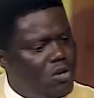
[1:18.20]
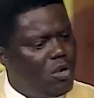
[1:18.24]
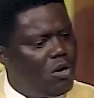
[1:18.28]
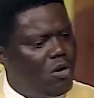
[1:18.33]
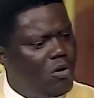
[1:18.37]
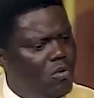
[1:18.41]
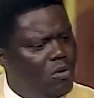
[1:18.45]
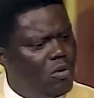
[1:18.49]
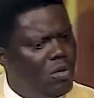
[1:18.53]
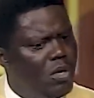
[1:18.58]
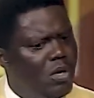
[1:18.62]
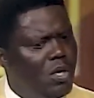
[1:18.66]
You
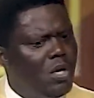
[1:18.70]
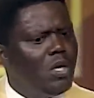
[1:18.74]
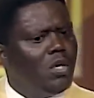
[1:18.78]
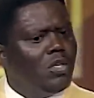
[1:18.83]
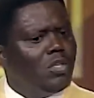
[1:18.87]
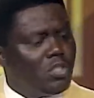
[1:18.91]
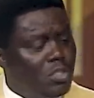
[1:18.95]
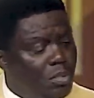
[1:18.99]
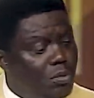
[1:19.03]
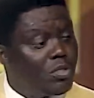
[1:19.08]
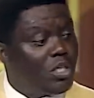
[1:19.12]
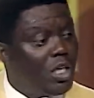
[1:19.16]
know,
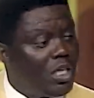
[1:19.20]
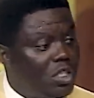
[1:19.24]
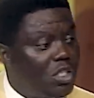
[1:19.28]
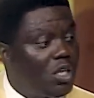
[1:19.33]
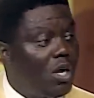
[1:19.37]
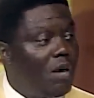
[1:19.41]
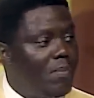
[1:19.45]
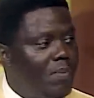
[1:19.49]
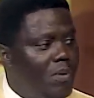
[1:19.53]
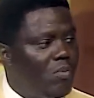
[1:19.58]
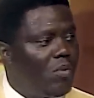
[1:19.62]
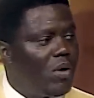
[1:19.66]
some shit
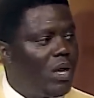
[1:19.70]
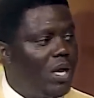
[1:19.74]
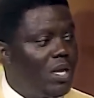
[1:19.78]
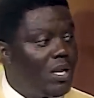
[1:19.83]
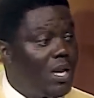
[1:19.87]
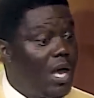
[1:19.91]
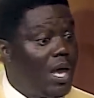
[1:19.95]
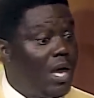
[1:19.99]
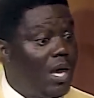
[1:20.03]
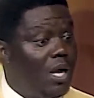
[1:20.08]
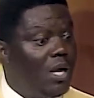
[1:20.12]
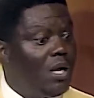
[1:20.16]
y'all be
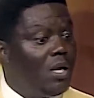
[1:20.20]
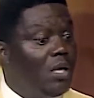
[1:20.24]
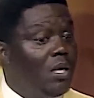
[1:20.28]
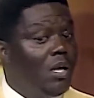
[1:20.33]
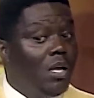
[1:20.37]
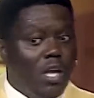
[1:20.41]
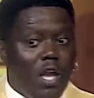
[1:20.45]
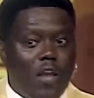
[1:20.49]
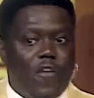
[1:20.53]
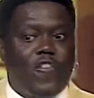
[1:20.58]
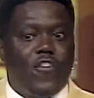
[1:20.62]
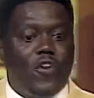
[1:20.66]
wearing now.
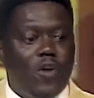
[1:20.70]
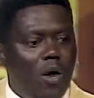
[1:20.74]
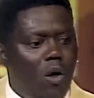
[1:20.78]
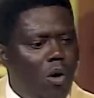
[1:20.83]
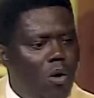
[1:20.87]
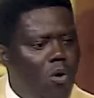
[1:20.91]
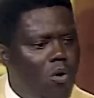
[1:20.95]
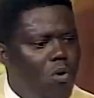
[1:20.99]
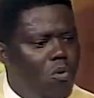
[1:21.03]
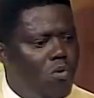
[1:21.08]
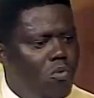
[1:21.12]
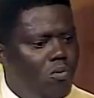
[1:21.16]
If you
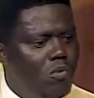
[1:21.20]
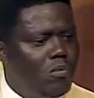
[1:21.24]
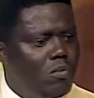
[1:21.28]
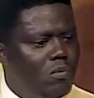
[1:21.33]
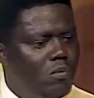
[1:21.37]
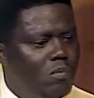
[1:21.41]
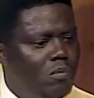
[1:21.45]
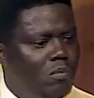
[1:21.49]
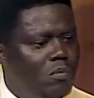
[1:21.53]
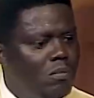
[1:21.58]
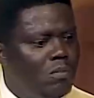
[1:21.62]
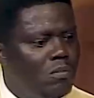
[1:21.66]
old,
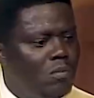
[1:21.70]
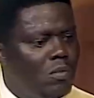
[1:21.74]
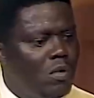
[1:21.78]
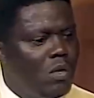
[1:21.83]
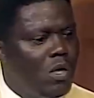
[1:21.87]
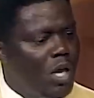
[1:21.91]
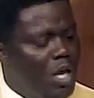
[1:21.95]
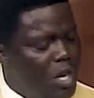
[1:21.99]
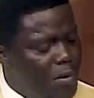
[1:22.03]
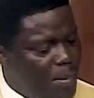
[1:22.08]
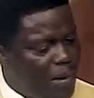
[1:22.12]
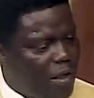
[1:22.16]

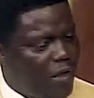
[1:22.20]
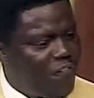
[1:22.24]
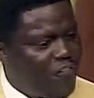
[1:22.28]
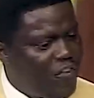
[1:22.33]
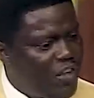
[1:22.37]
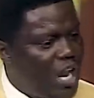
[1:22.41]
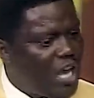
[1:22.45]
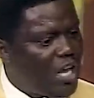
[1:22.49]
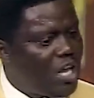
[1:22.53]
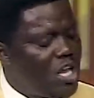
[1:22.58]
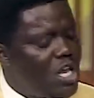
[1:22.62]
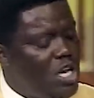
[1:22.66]
it'll make you
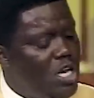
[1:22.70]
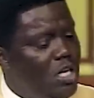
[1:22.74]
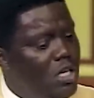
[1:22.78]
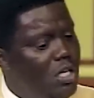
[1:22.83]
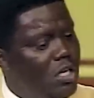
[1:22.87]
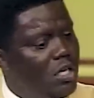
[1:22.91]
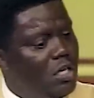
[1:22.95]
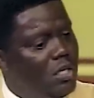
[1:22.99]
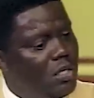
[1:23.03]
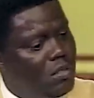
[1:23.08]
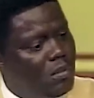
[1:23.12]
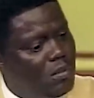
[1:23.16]
feel like you're
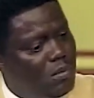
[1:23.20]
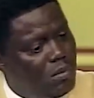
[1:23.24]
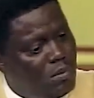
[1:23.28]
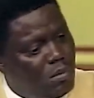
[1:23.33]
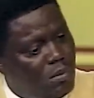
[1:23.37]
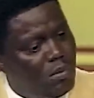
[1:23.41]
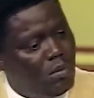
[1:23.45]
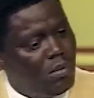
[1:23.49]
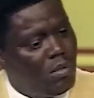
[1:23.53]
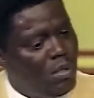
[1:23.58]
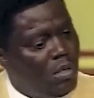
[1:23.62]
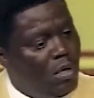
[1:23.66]
young.
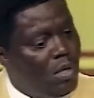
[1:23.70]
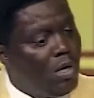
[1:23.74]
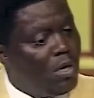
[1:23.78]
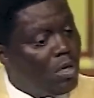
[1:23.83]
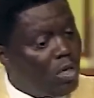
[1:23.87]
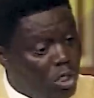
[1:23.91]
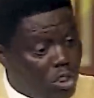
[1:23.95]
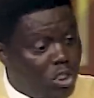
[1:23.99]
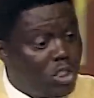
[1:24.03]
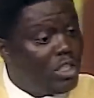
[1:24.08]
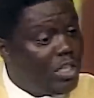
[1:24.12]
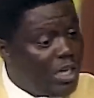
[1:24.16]

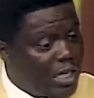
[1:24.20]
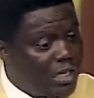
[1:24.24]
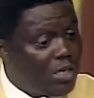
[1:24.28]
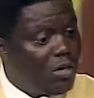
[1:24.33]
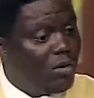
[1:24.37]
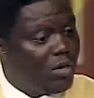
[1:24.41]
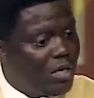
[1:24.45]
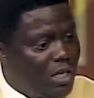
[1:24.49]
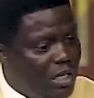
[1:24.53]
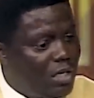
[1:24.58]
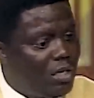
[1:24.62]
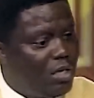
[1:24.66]
Because your dick
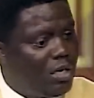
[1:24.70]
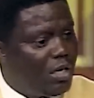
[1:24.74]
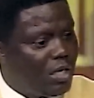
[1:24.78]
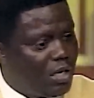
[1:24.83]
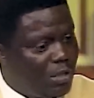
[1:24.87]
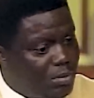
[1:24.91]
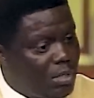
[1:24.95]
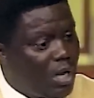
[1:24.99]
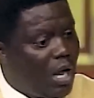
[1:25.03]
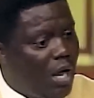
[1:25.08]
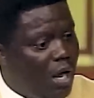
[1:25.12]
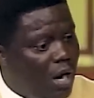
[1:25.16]
gonna get
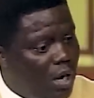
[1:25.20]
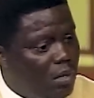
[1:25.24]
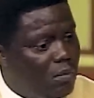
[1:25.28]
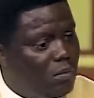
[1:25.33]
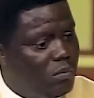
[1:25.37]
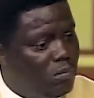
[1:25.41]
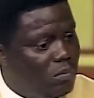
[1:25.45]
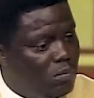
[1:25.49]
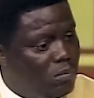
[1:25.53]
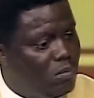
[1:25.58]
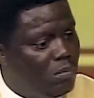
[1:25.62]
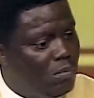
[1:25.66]
hard. I'm sorry.
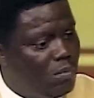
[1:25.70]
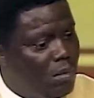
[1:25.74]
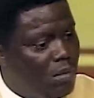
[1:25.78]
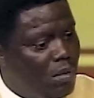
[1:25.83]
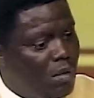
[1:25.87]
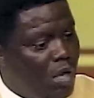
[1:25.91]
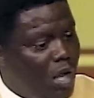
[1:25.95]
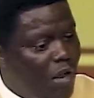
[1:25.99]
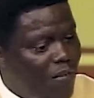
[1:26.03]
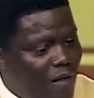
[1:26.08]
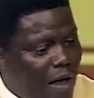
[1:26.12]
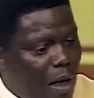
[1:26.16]

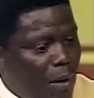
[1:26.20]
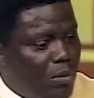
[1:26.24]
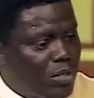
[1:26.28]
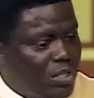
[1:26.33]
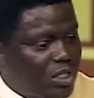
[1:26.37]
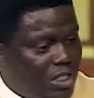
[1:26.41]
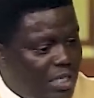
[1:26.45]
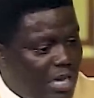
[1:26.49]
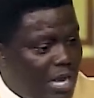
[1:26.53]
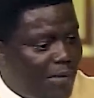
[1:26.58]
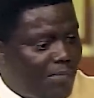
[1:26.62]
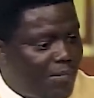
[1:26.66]
If I
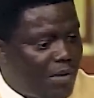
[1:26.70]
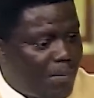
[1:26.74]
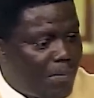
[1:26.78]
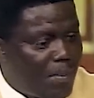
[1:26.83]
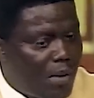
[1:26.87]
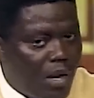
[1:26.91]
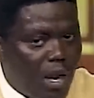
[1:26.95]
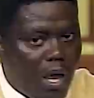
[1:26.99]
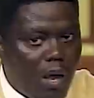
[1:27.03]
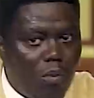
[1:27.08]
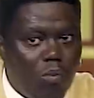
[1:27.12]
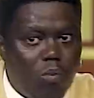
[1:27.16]
was 70,
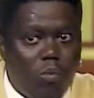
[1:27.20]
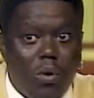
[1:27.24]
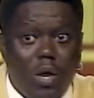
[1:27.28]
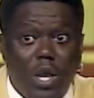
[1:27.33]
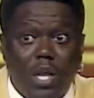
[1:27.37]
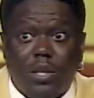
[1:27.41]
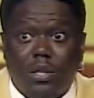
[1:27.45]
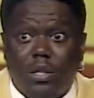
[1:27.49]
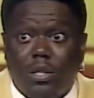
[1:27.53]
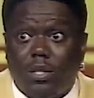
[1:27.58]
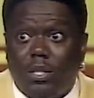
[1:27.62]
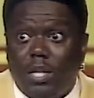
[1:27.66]
it'd be like,
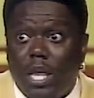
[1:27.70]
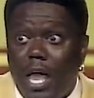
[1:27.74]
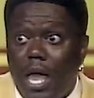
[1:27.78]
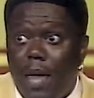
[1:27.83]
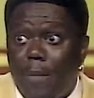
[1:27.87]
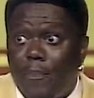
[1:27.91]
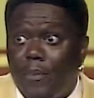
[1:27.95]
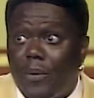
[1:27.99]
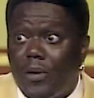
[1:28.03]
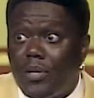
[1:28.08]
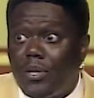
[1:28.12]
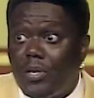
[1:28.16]
what
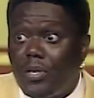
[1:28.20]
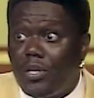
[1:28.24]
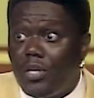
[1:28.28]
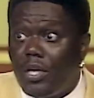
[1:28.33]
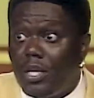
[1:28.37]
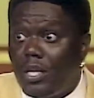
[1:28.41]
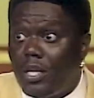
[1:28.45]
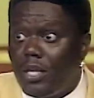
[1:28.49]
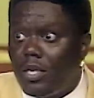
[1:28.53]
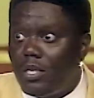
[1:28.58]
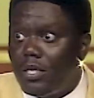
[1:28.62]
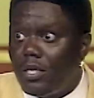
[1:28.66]
type of
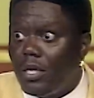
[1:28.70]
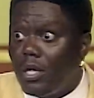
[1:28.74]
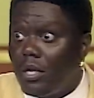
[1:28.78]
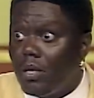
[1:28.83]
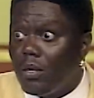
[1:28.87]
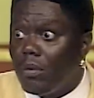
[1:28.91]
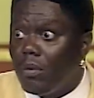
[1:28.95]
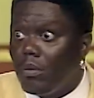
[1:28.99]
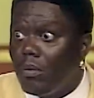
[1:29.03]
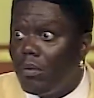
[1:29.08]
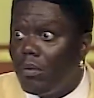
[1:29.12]
shit it did?